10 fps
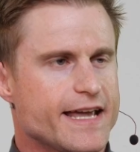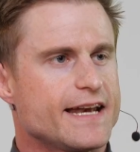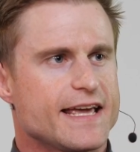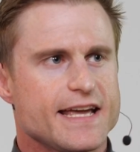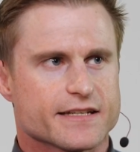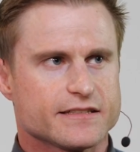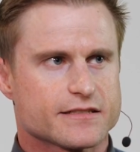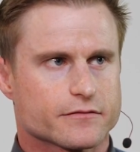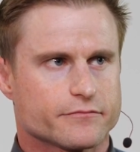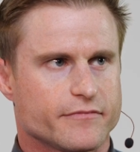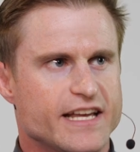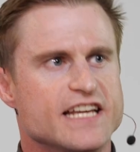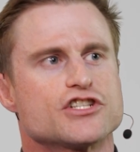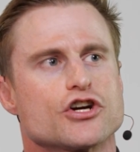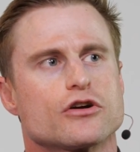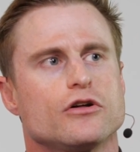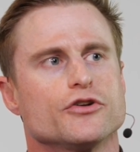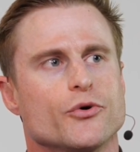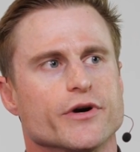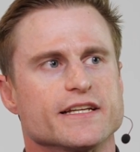It is internal
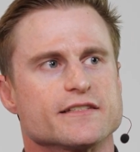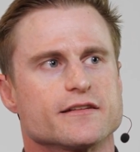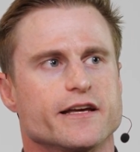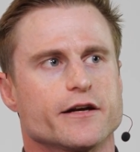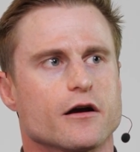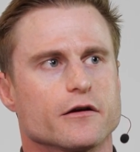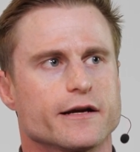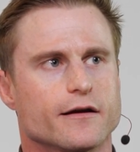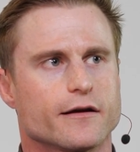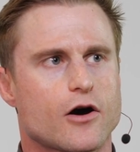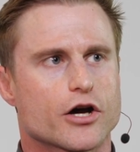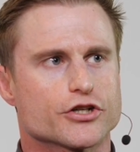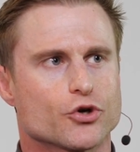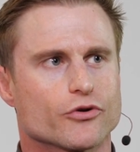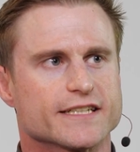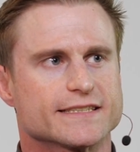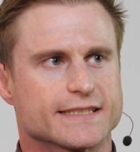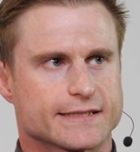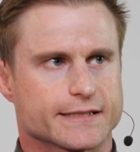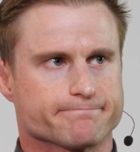noise in our auditory
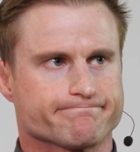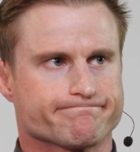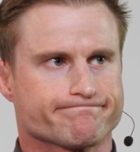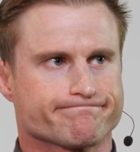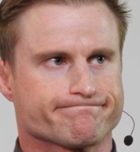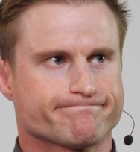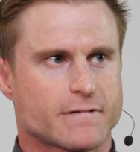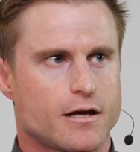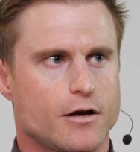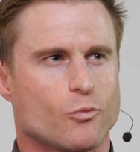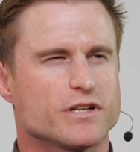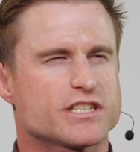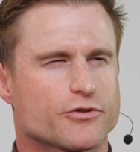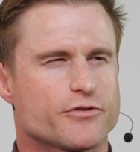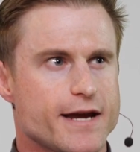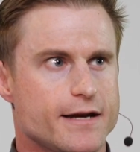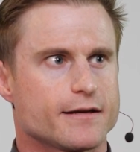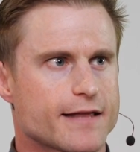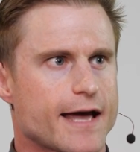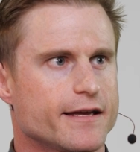system. What's
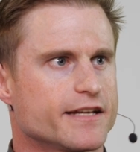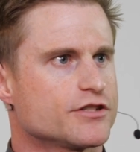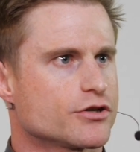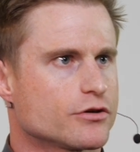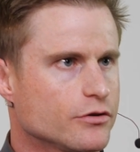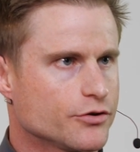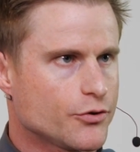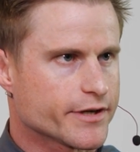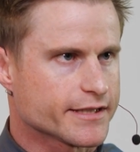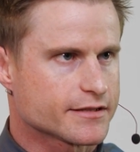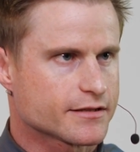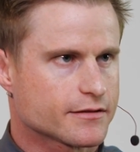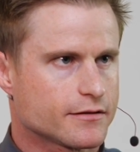creating that internal noise?